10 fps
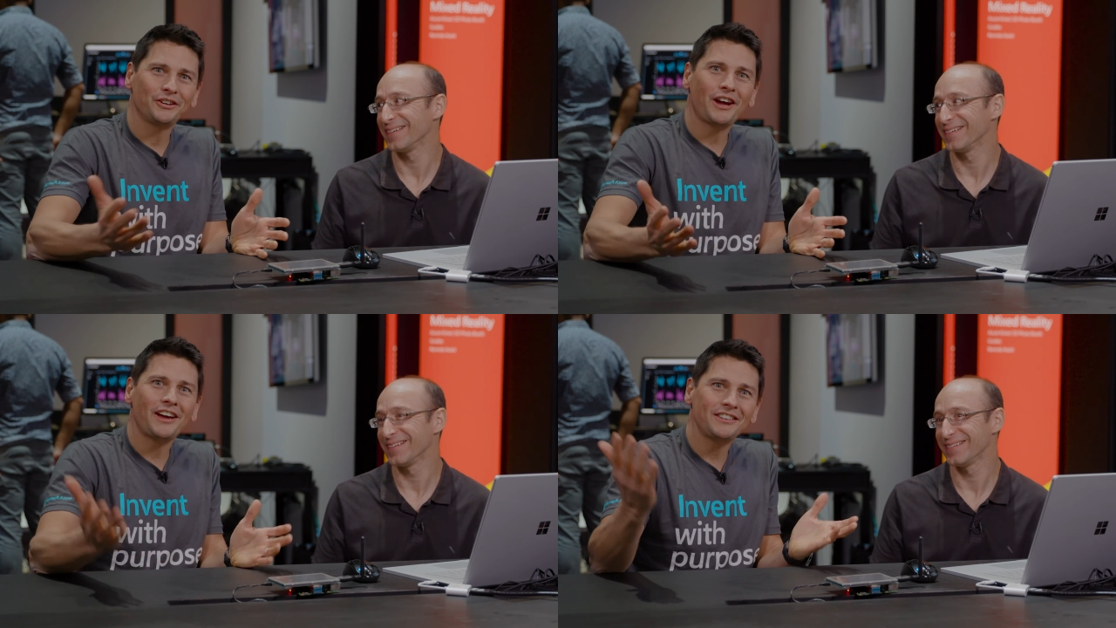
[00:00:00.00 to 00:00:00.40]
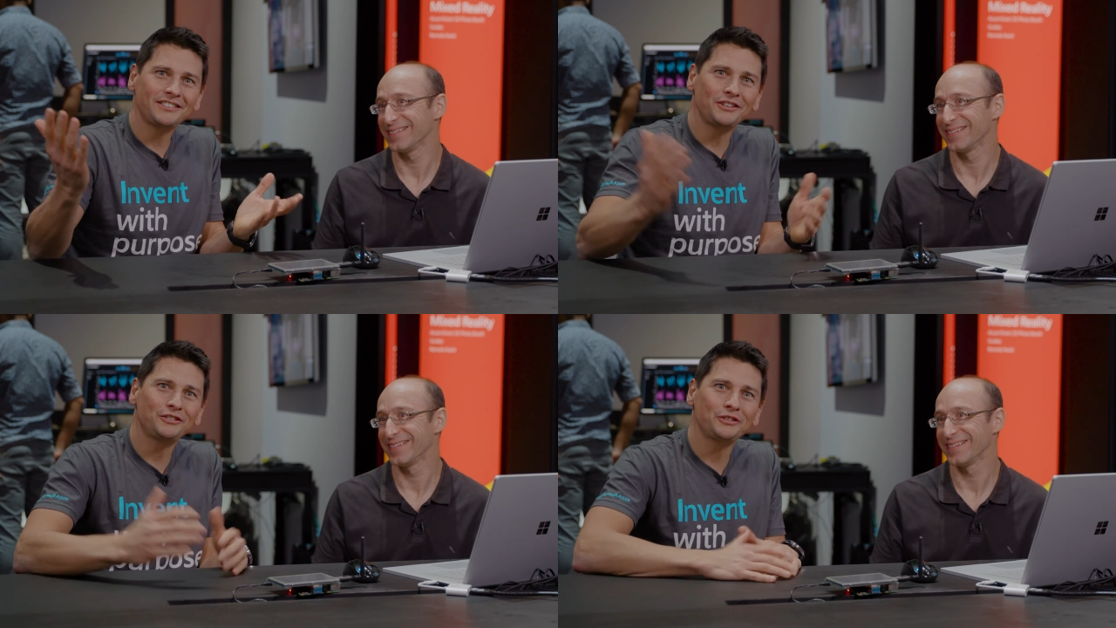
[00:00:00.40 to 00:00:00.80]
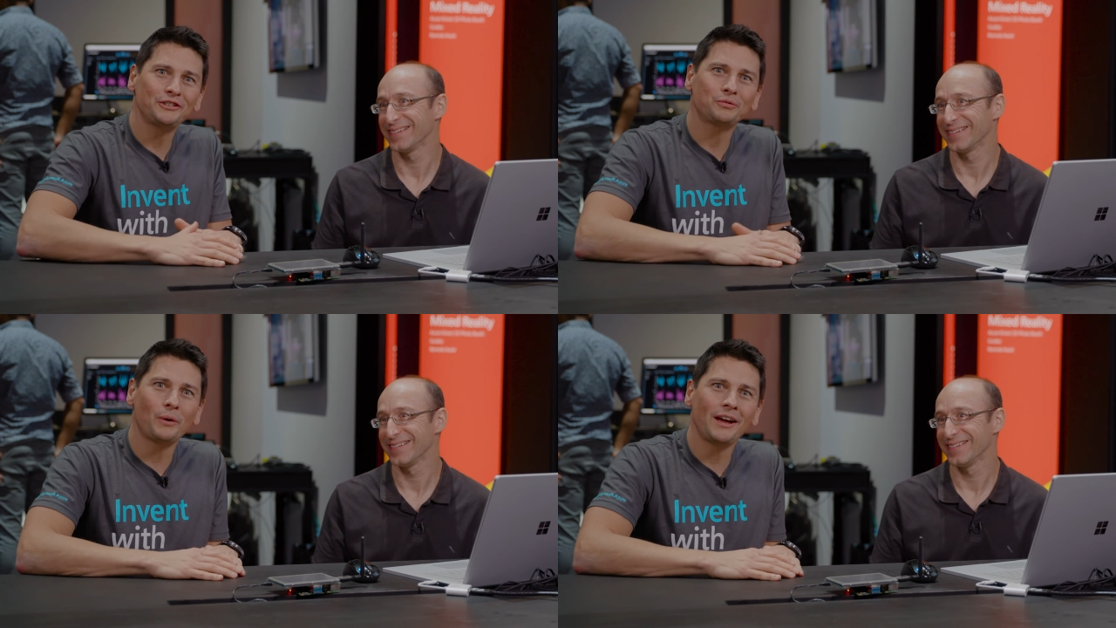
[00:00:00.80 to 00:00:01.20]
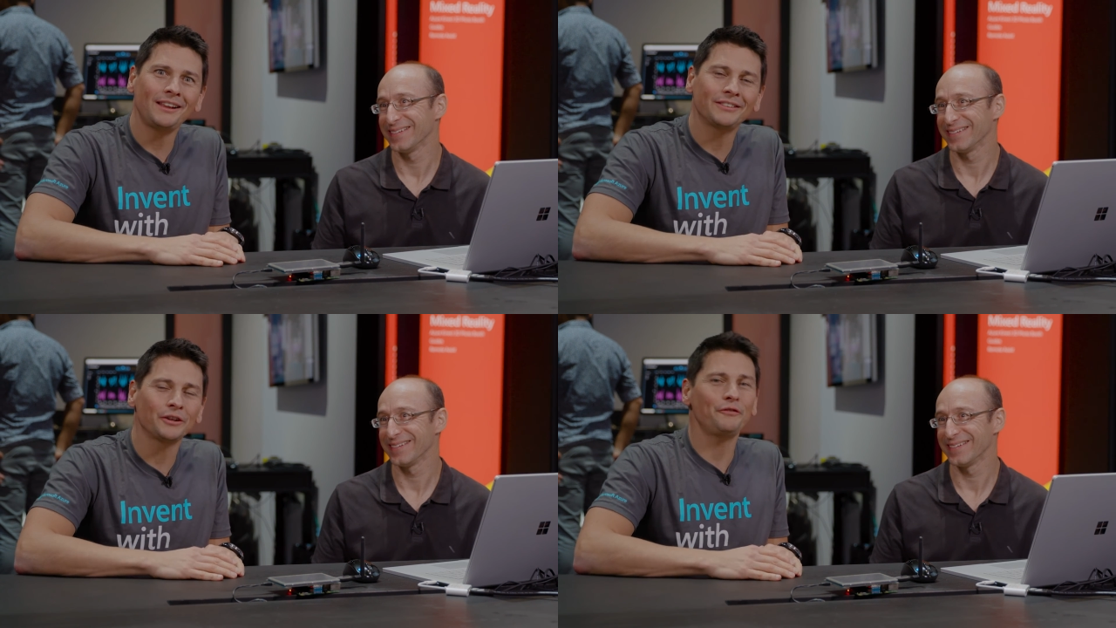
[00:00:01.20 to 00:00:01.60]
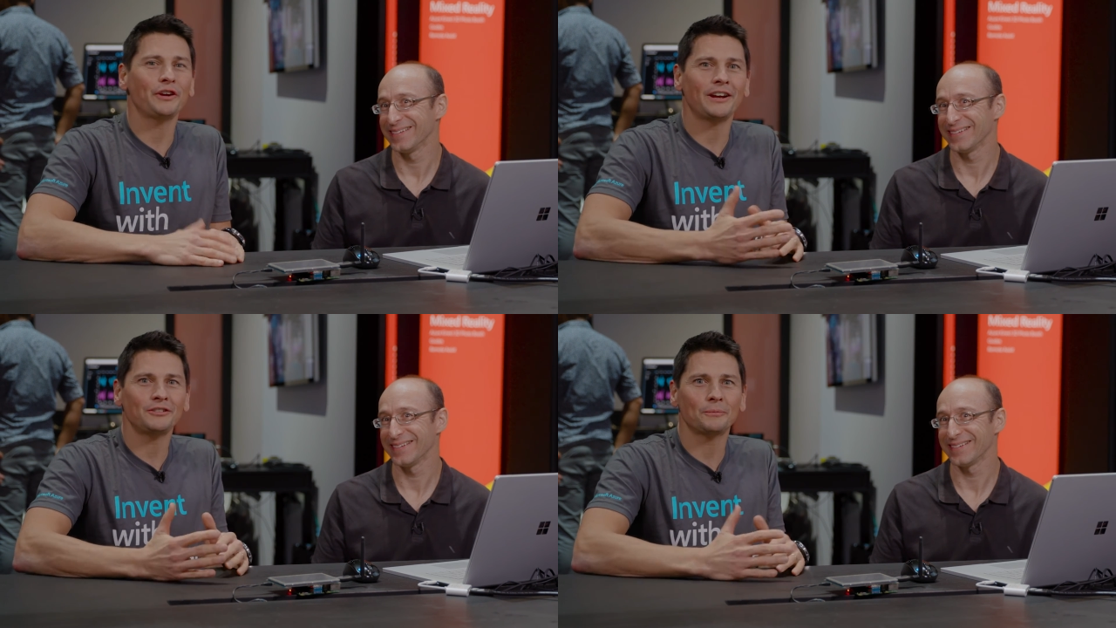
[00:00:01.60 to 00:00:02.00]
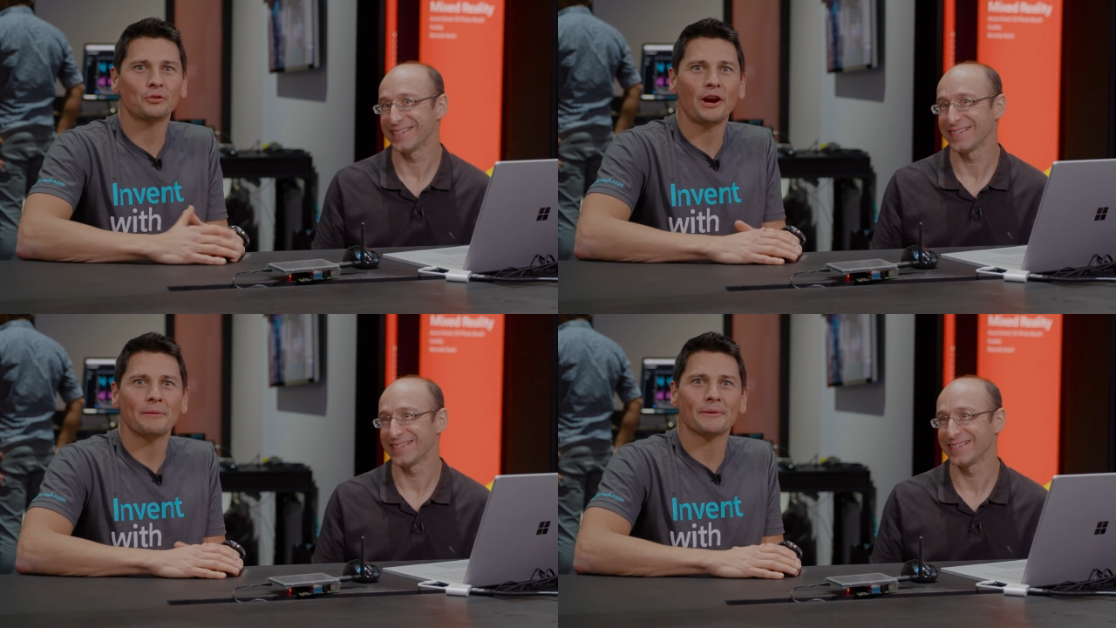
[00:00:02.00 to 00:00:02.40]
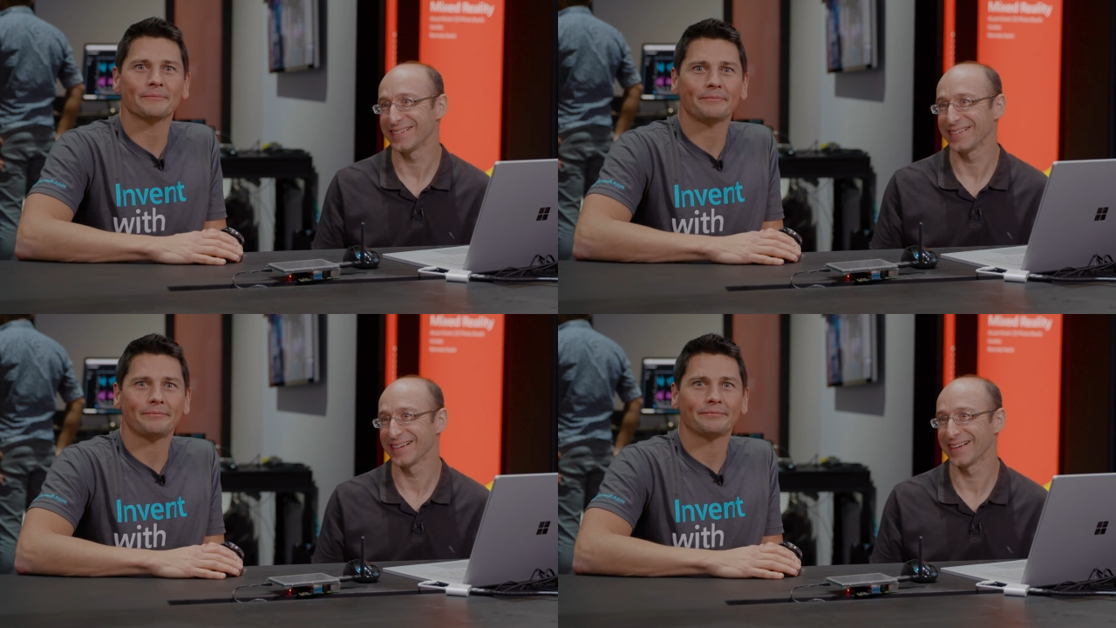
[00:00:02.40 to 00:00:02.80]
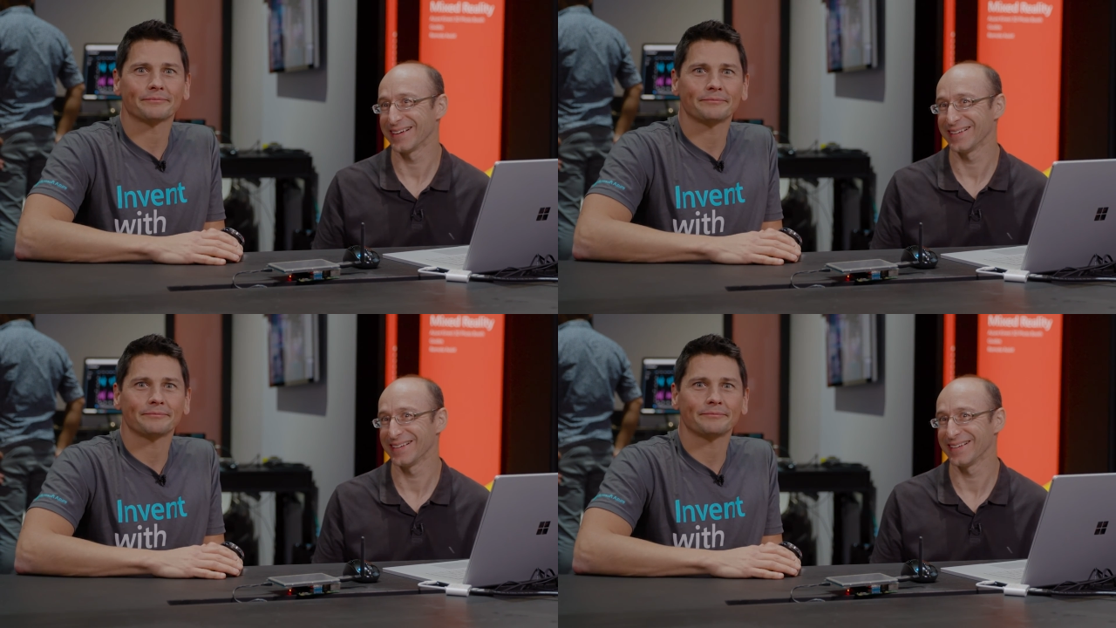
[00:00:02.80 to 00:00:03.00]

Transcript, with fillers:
Speaker 1: You guys, see you soon as well. Don't forget to subscribe.